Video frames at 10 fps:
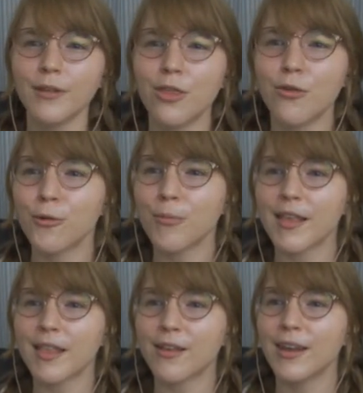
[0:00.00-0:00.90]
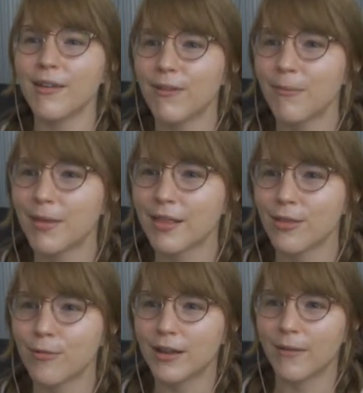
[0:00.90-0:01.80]
Jerome says, "Good evening, Miss
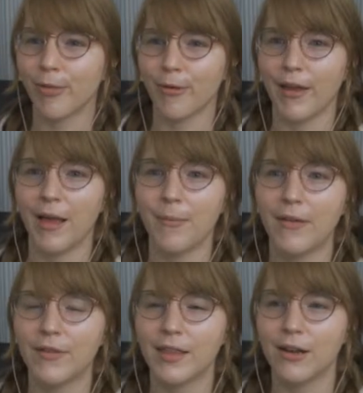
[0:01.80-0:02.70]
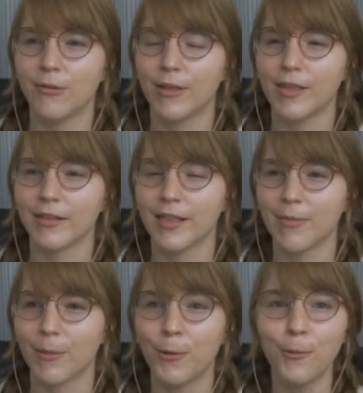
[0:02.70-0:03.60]
June Lovejoy. I'm having dinner and watching at the
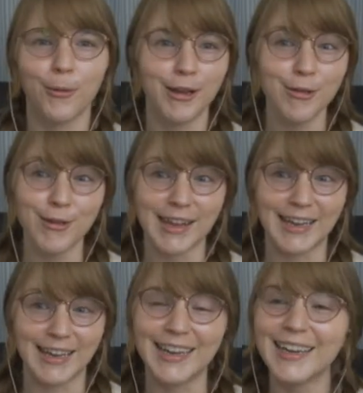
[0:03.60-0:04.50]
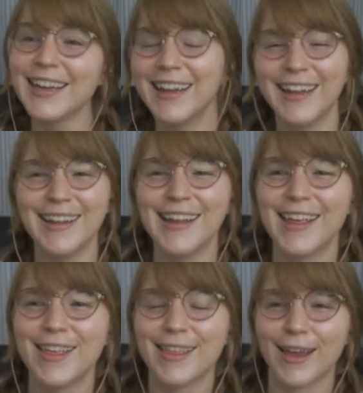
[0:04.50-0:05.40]
same time. Oh, what are you eating?
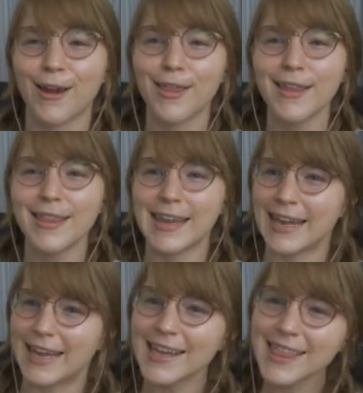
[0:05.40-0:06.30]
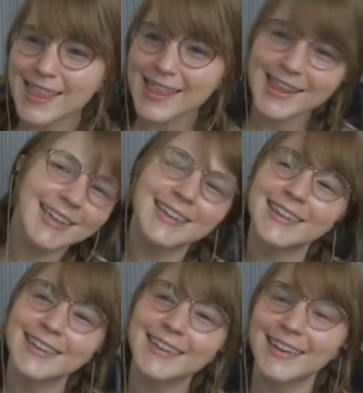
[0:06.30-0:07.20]
Share the deets."
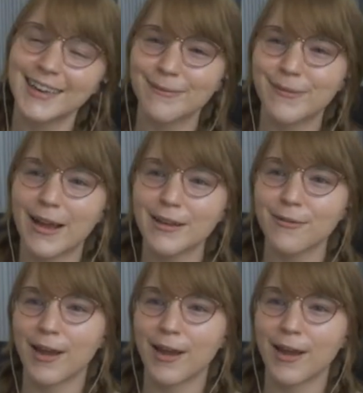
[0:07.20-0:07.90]
Brandon